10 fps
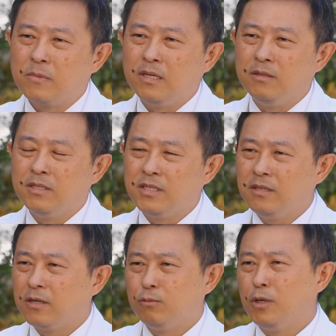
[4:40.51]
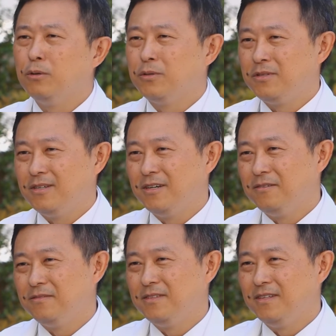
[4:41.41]
To see the growth
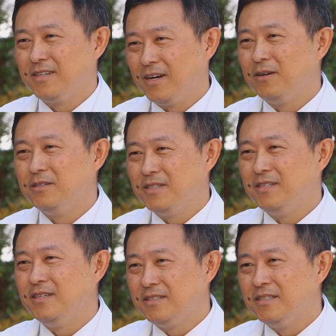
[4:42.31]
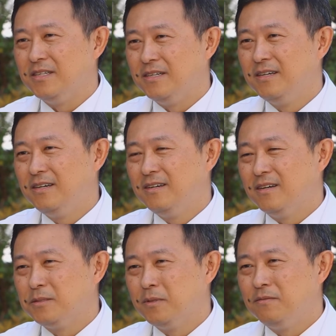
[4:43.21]
of the entire CTC
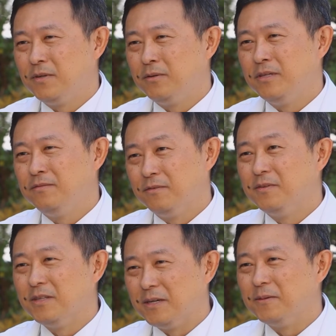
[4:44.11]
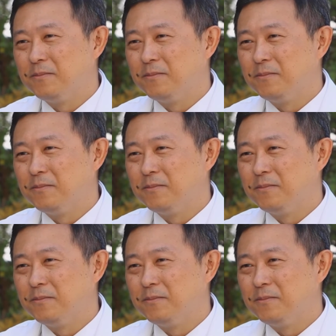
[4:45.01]
has been very fulfilling.